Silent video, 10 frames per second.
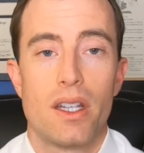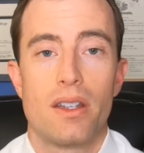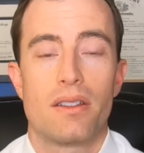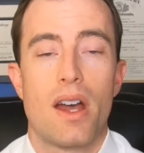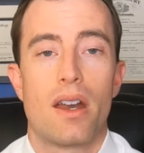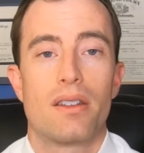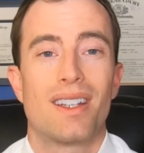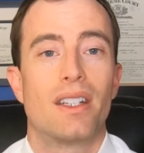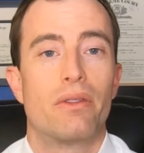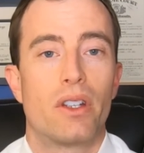It is not a
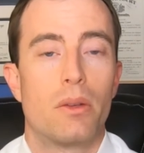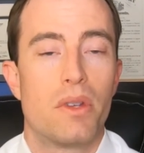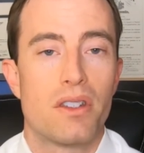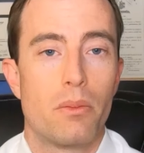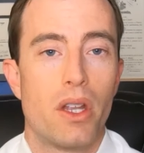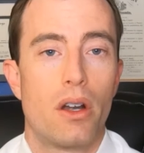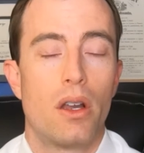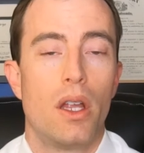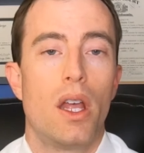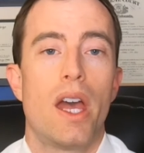significant misdemeanor,
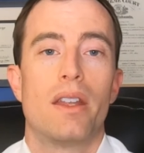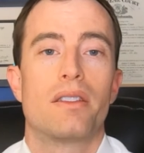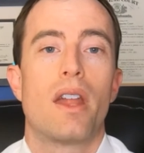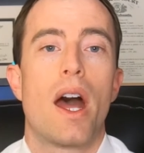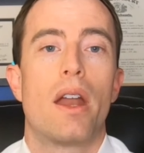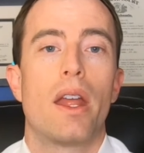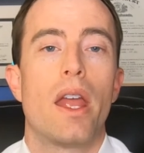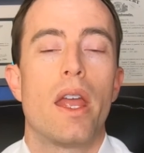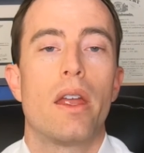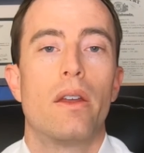and is not
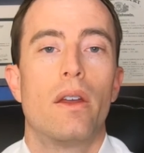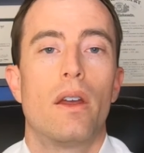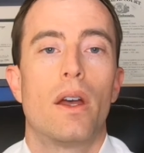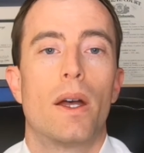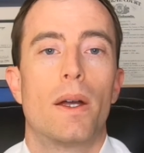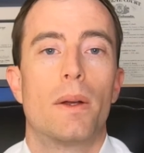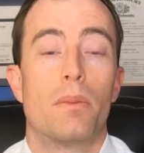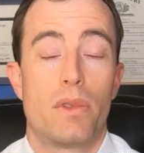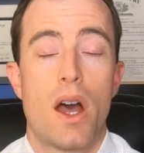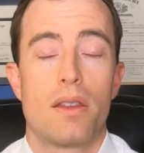a
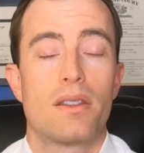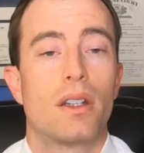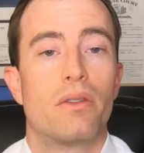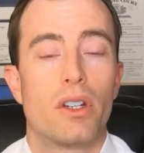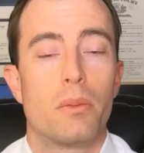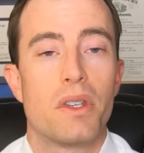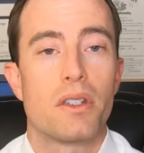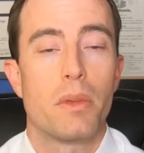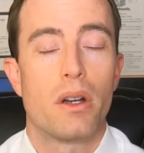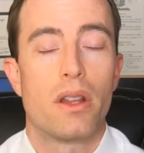non-significant
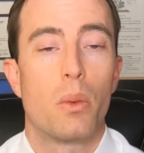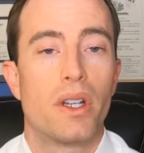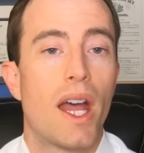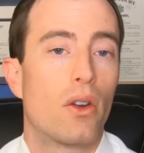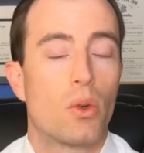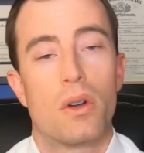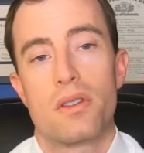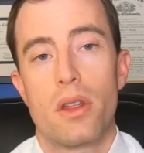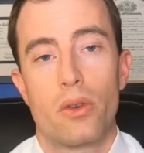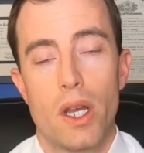misdemeanor that would count towards
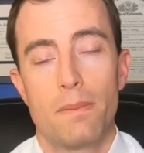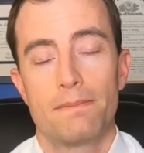the 3.